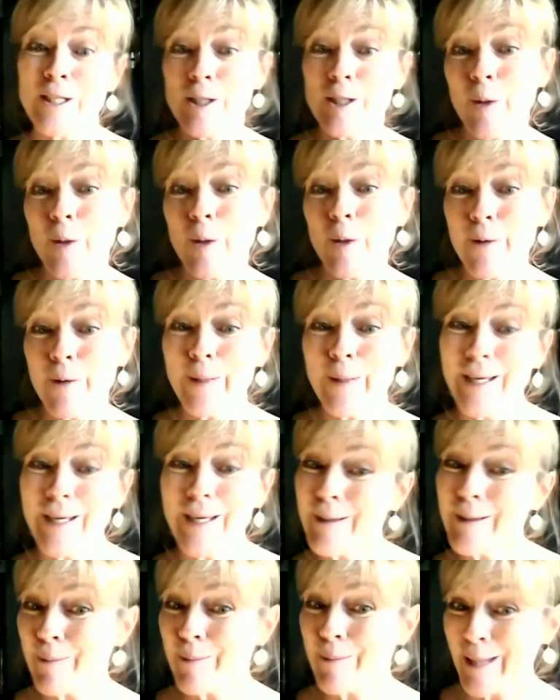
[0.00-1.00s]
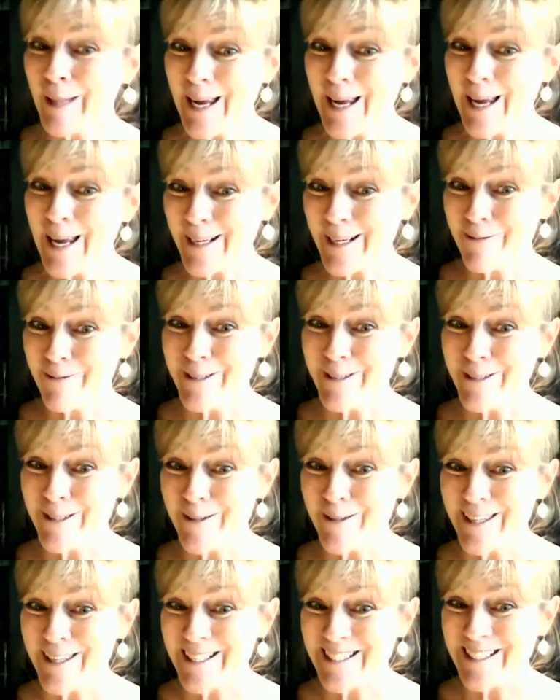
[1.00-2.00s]
slowly will heal the planet if we do
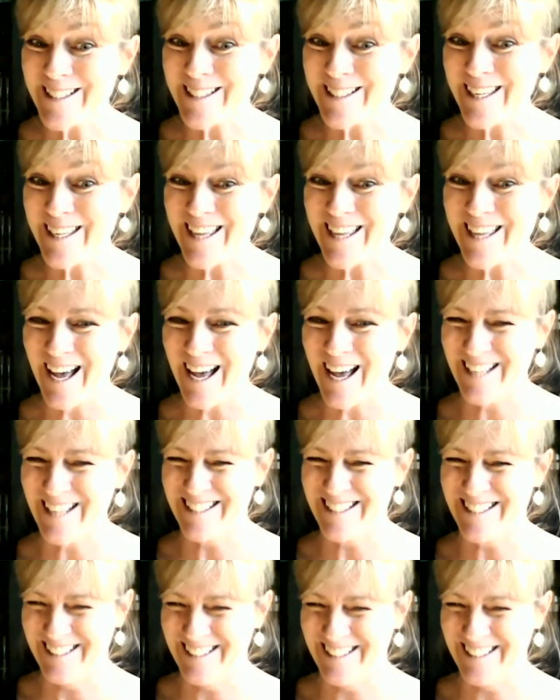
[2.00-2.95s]
things like that.